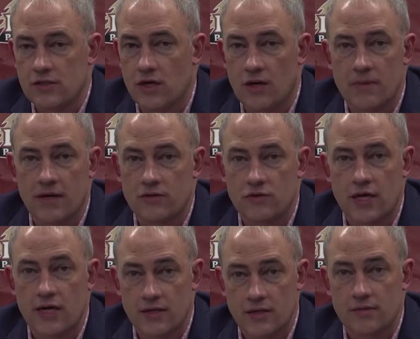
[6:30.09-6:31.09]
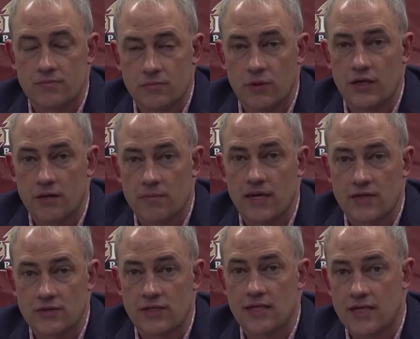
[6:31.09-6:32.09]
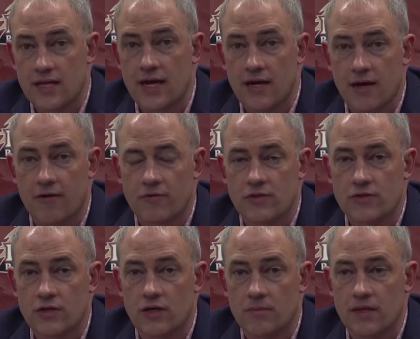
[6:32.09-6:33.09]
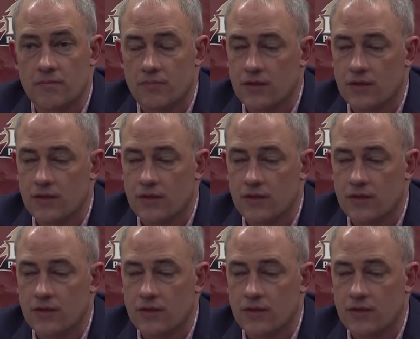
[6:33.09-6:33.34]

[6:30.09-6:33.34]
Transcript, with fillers: it's all about trying to play your best leading into that conference tournament,